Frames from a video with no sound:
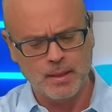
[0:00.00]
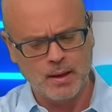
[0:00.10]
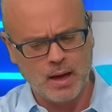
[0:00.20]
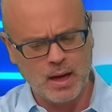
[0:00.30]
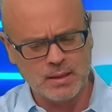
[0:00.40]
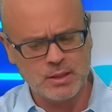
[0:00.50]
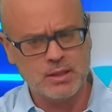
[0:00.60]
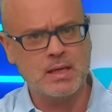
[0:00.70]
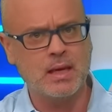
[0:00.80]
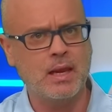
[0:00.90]
I
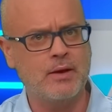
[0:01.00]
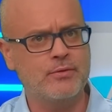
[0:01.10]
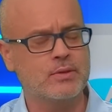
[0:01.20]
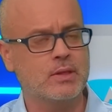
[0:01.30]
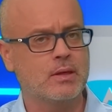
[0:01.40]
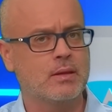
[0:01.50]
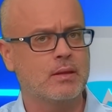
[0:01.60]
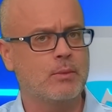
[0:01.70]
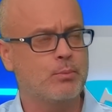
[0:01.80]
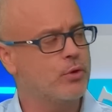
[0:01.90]
just loved
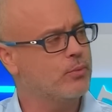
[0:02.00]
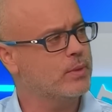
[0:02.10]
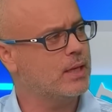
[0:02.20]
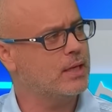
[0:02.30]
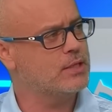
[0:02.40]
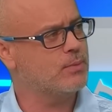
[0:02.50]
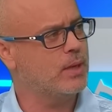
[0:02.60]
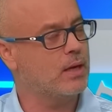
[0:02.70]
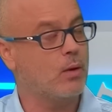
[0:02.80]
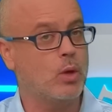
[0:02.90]
the improvement that he's
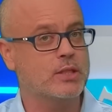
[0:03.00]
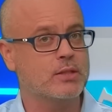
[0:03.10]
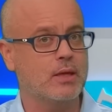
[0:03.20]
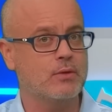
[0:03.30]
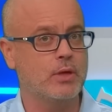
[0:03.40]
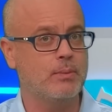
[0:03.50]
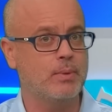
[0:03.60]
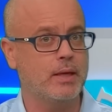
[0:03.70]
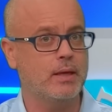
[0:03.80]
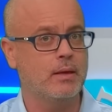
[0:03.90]
made. I watched that
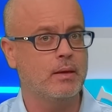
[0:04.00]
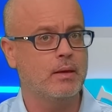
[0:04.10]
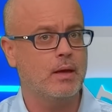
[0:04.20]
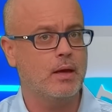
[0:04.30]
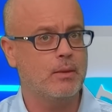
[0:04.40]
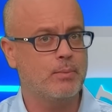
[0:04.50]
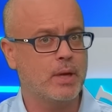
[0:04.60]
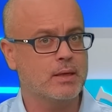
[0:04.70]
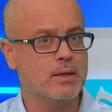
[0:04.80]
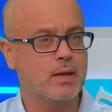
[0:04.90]
replay, uh,
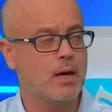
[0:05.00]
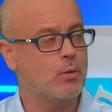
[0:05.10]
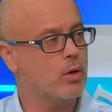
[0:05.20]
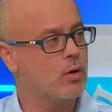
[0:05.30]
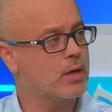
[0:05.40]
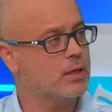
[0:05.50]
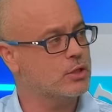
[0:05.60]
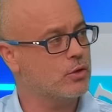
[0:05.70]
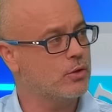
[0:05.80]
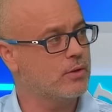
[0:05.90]
Brandon. Now we are going to
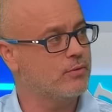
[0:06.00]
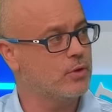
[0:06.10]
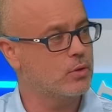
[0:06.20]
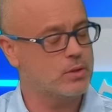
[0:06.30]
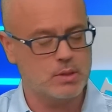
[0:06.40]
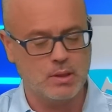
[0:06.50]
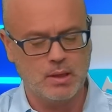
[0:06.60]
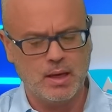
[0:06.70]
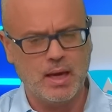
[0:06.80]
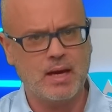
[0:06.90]
show the viewers.
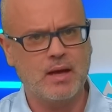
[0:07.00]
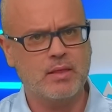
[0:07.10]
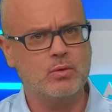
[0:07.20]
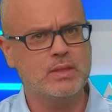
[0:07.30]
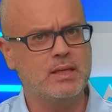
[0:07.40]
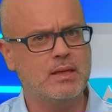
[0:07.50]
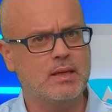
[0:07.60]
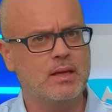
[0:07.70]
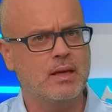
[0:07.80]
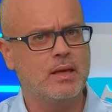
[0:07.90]
And I thought he
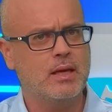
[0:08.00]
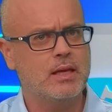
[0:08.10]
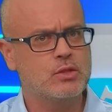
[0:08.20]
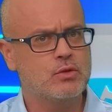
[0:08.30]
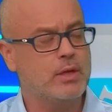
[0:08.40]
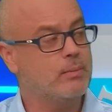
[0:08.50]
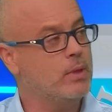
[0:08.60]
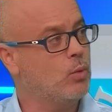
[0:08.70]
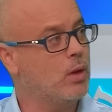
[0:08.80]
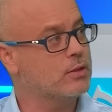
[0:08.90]
did
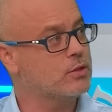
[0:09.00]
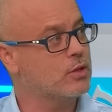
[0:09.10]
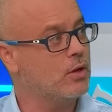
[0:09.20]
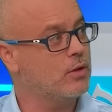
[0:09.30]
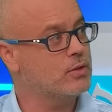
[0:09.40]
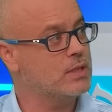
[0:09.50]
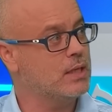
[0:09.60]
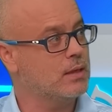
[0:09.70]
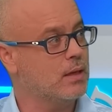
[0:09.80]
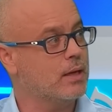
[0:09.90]
extremely well to close
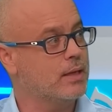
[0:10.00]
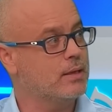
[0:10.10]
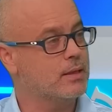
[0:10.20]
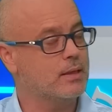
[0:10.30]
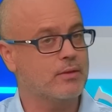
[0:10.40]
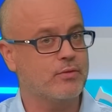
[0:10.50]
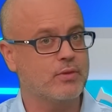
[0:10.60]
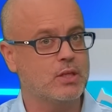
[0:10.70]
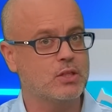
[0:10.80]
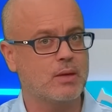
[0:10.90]
in like he did in the
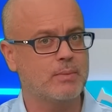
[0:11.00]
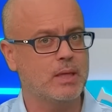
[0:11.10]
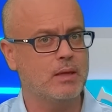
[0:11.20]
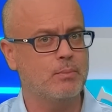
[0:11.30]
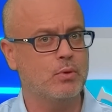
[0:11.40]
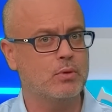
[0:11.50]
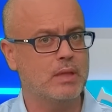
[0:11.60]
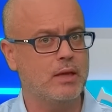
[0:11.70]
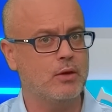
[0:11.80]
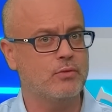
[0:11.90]
finish. I mean, he pulled
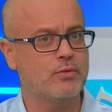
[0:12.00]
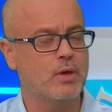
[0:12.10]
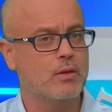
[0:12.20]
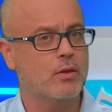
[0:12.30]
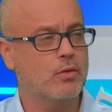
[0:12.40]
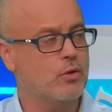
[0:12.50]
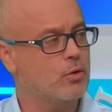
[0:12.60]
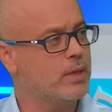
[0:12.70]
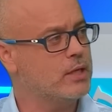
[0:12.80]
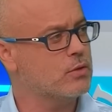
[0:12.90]
clear of the
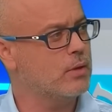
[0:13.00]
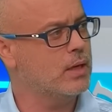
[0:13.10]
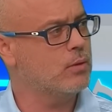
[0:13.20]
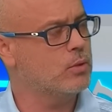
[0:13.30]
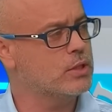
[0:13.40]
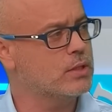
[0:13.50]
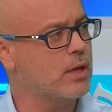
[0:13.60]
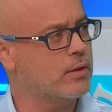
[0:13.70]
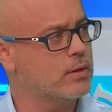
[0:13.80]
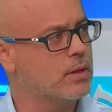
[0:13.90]
third place runner, which
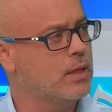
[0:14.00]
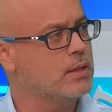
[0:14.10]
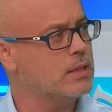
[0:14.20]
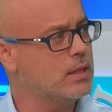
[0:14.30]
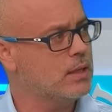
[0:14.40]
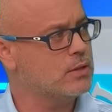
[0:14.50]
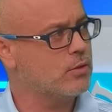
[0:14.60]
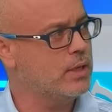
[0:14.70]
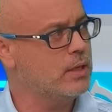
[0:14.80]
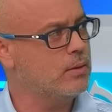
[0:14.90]
Darren said has
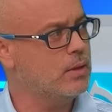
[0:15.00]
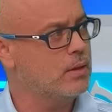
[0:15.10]
already